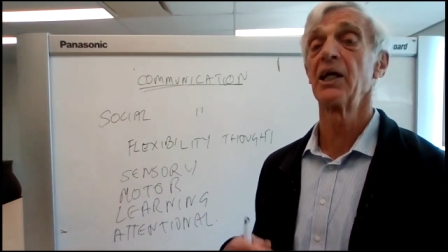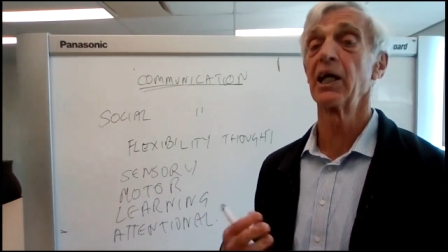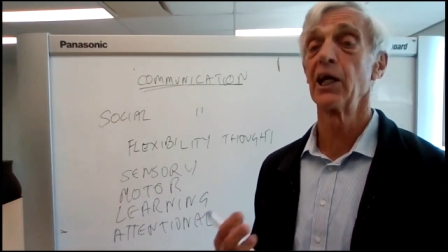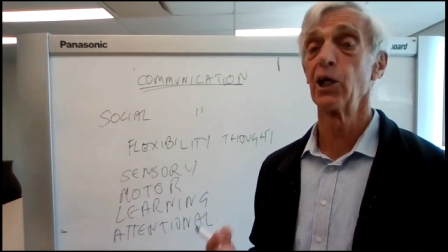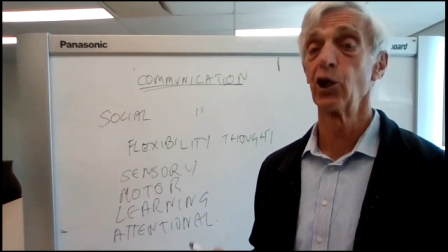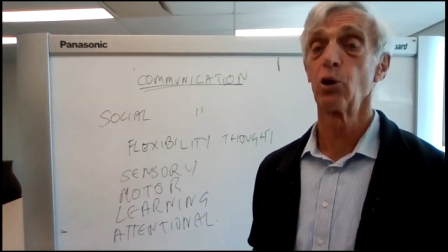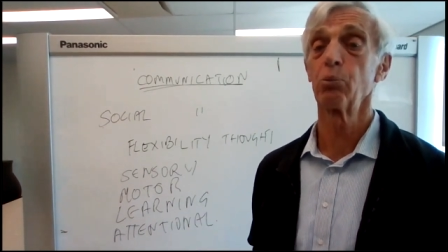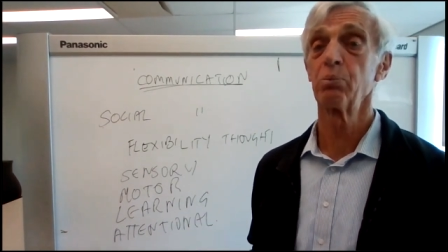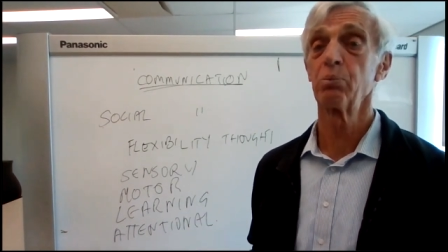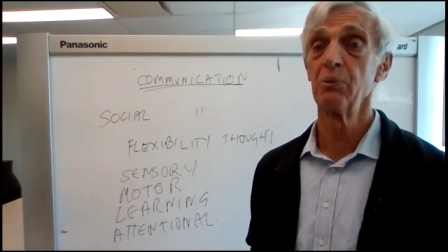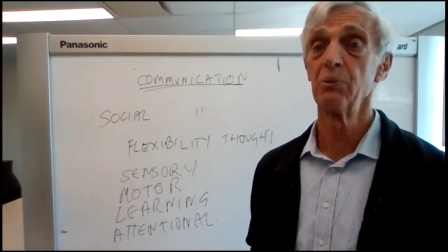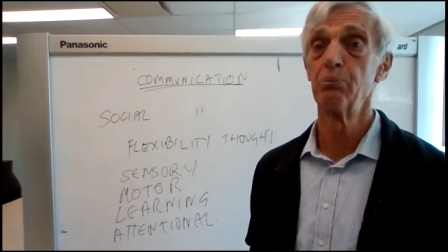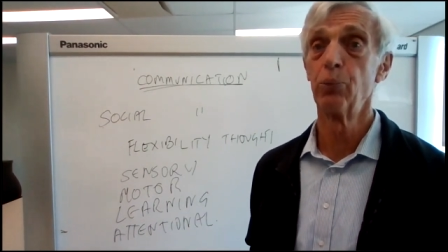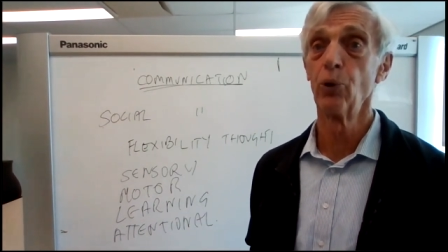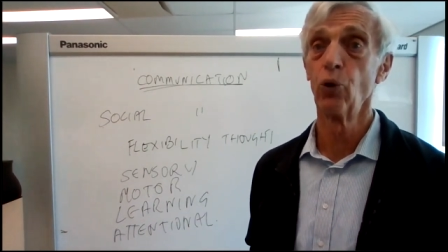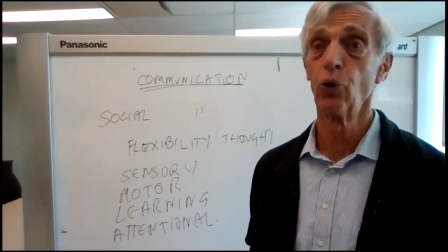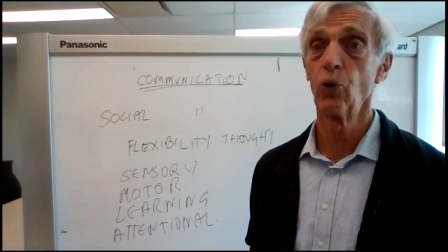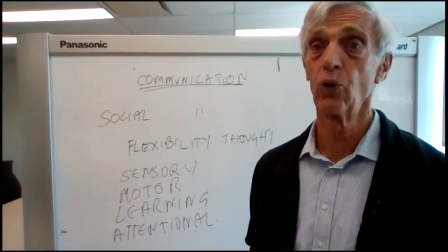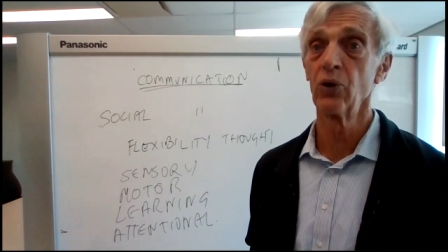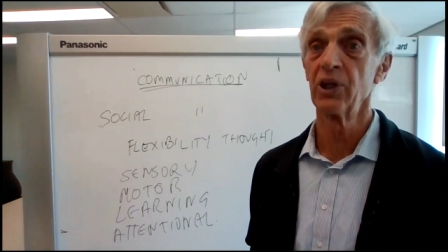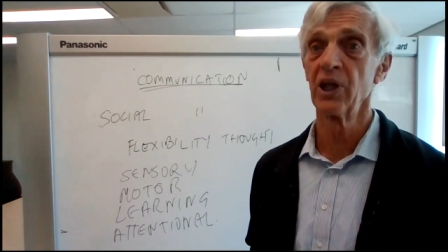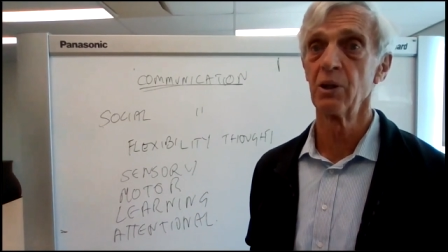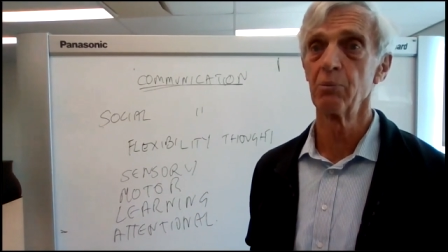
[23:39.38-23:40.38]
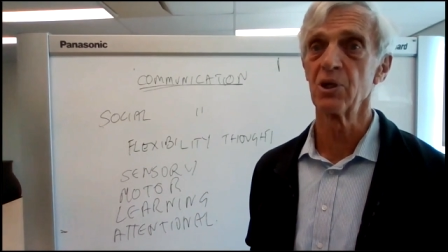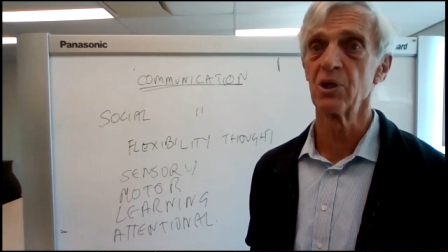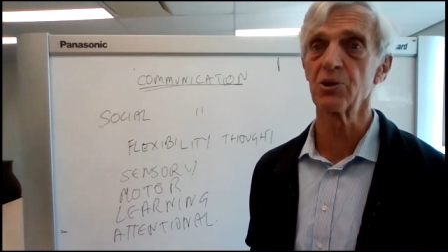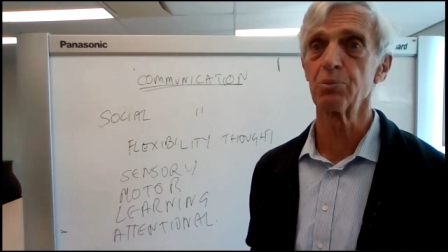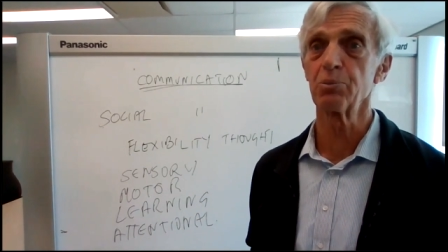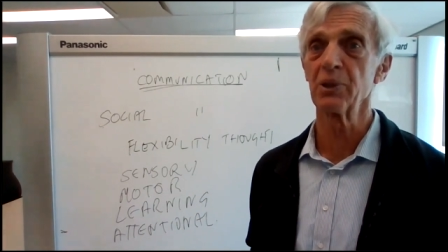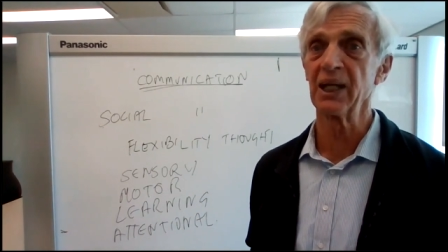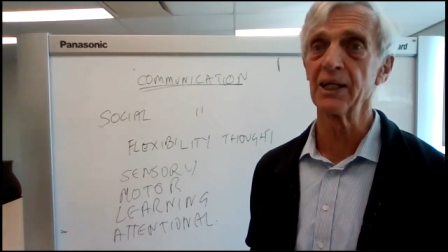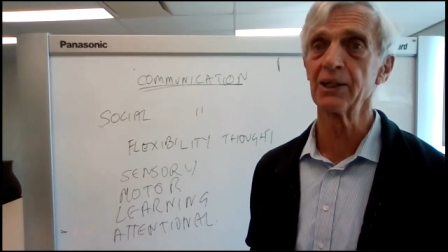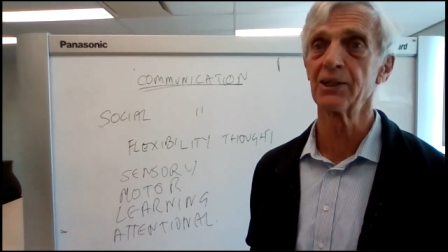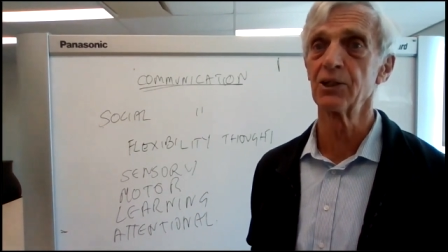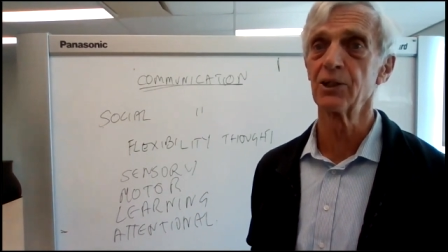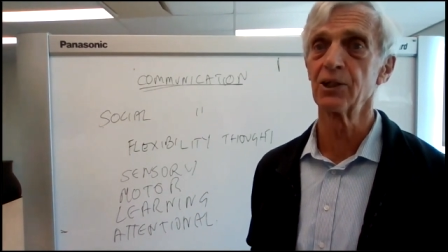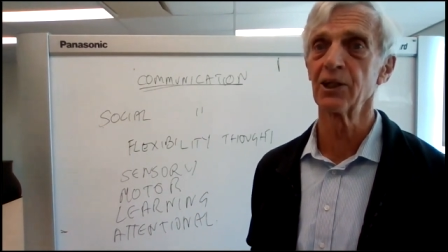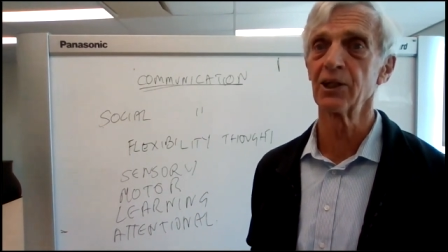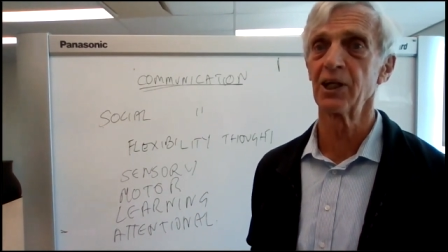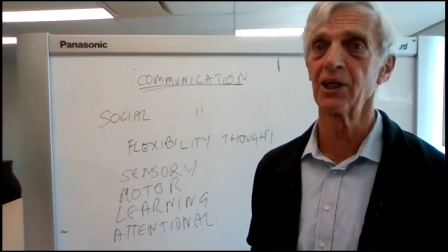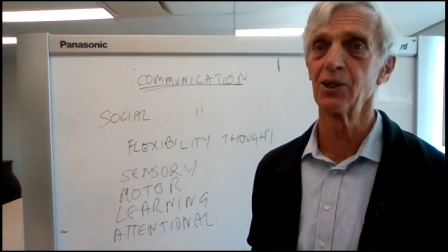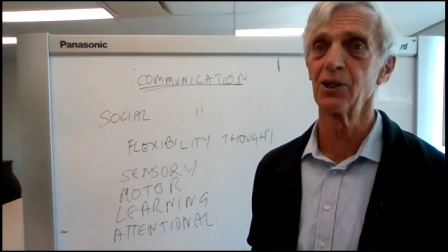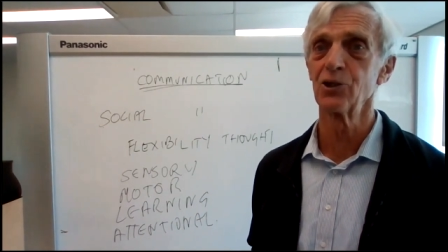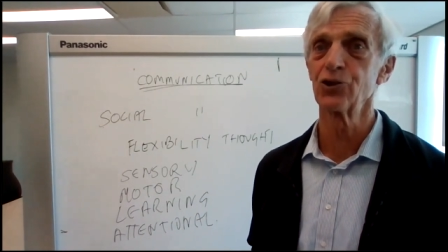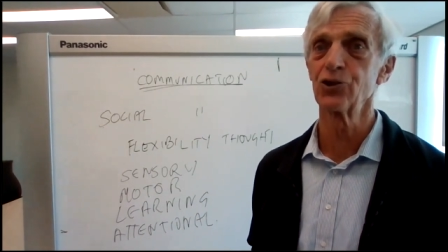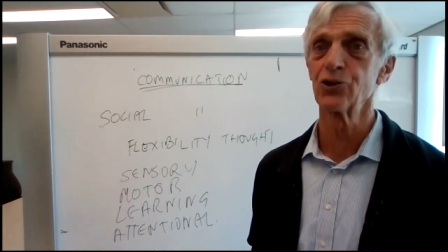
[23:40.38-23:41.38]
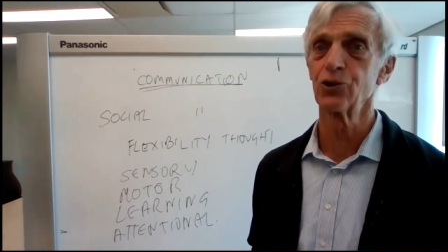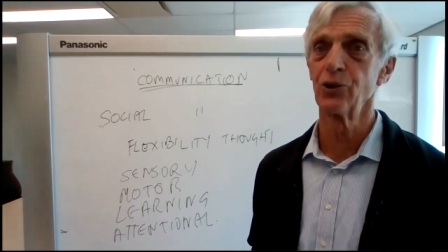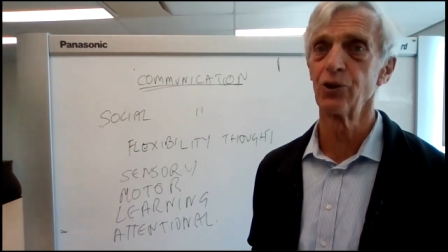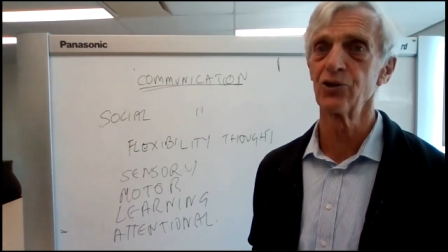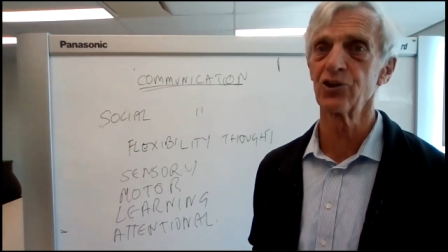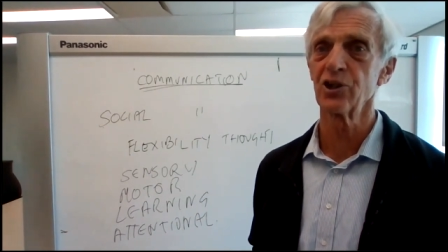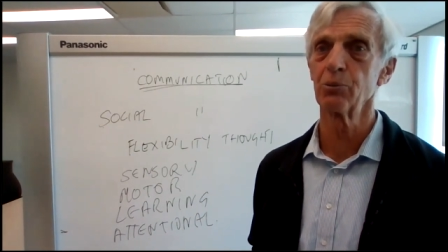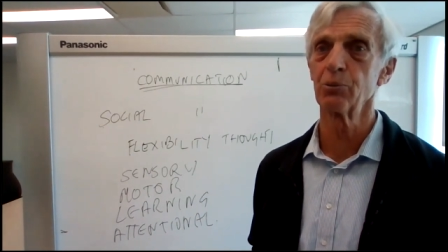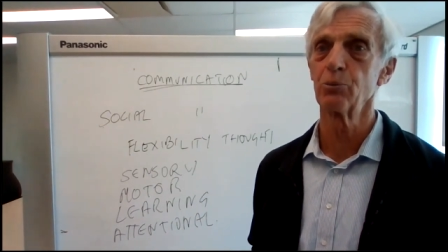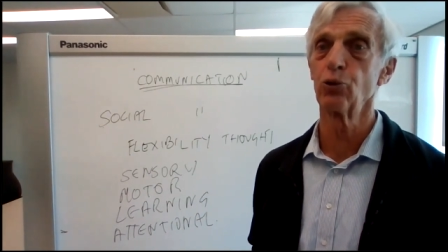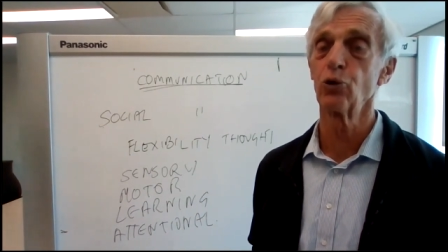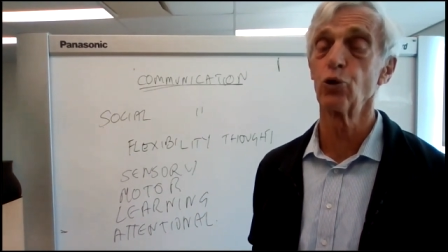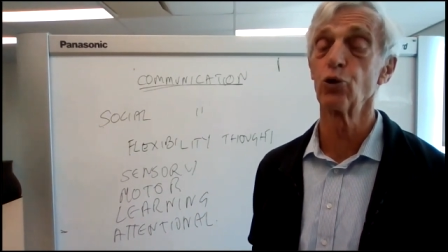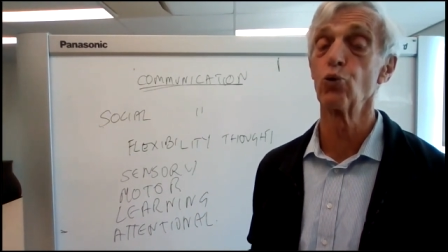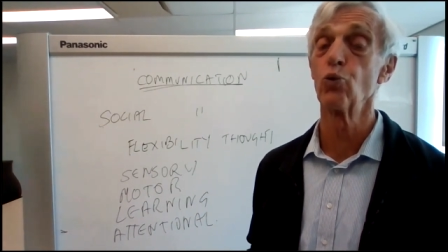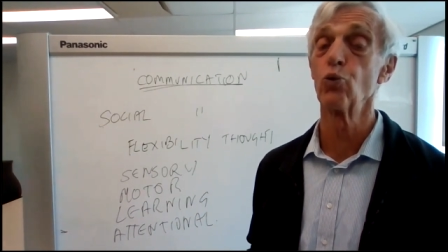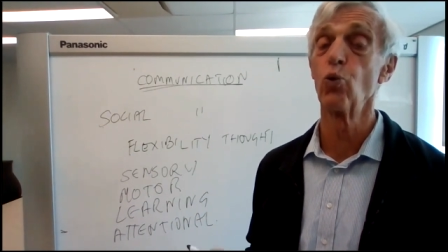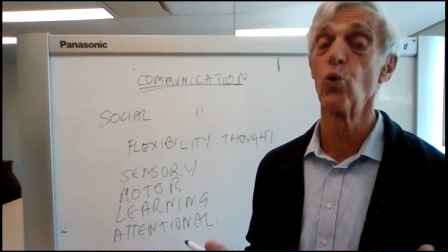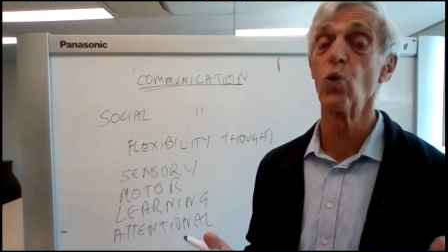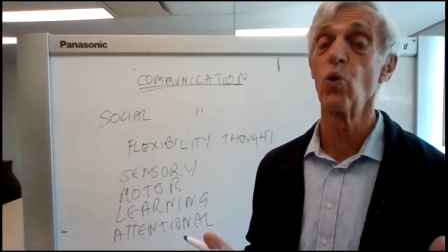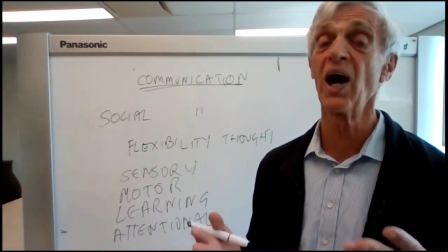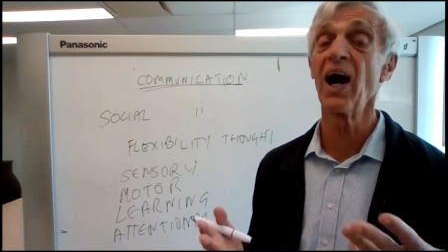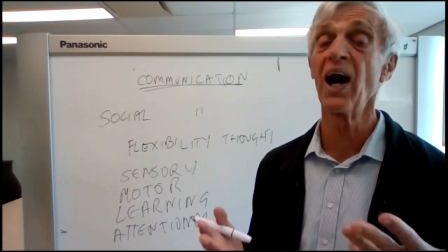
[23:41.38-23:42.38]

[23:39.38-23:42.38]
They cannot be bored. They must be entertained as soon as they're bored,